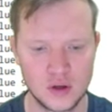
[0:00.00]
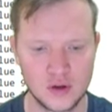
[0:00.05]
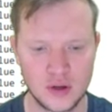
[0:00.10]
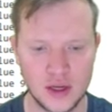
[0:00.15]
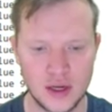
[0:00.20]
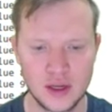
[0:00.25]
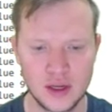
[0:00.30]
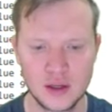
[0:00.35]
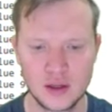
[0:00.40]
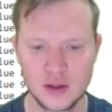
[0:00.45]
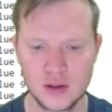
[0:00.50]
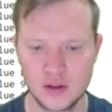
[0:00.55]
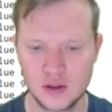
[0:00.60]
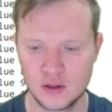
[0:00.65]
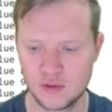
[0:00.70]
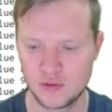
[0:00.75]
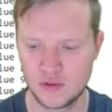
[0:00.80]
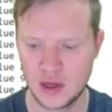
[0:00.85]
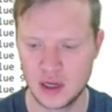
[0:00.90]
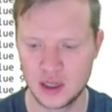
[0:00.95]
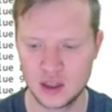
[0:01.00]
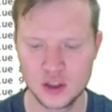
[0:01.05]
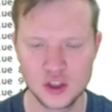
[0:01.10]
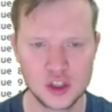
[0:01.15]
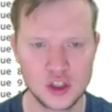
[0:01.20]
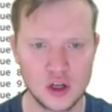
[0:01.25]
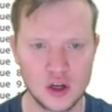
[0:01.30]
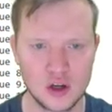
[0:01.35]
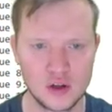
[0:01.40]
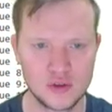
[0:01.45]
okay the
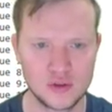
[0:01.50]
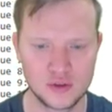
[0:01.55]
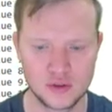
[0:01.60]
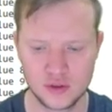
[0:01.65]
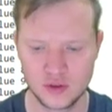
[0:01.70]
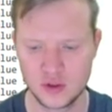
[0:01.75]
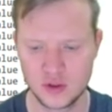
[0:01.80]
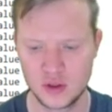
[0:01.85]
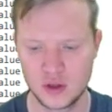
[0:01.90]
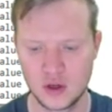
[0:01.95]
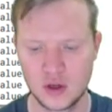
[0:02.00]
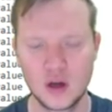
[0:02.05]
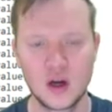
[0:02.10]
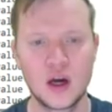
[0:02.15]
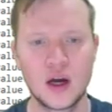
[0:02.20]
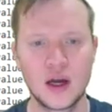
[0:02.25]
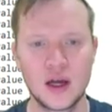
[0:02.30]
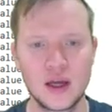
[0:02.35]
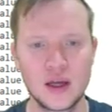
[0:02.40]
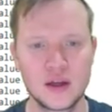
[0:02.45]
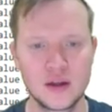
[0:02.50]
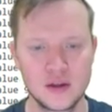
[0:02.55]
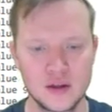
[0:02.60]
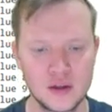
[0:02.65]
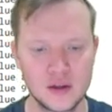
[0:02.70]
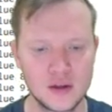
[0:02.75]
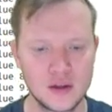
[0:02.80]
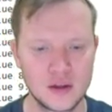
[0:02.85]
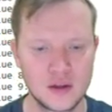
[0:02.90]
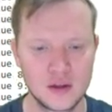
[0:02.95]
values of i
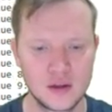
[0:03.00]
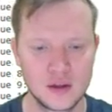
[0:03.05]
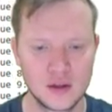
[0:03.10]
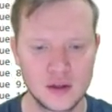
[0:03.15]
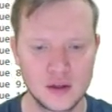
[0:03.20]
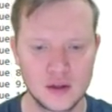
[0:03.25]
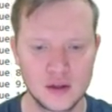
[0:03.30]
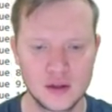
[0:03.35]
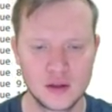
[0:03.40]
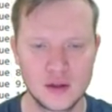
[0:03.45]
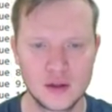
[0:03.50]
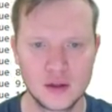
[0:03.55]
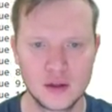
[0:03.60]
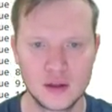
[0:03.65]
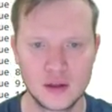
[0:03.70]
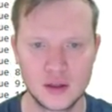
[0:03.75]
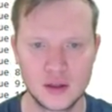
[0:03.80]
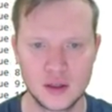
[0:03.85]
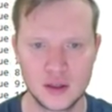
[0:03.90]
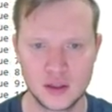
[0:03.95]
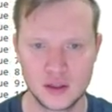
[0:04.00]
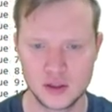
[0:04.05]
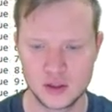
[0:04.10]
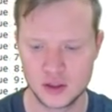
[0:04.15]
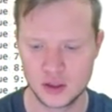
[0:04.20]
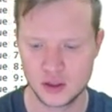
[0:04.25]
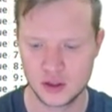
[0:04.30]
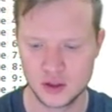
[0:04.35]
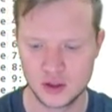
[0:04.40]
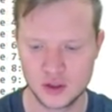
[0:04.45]
is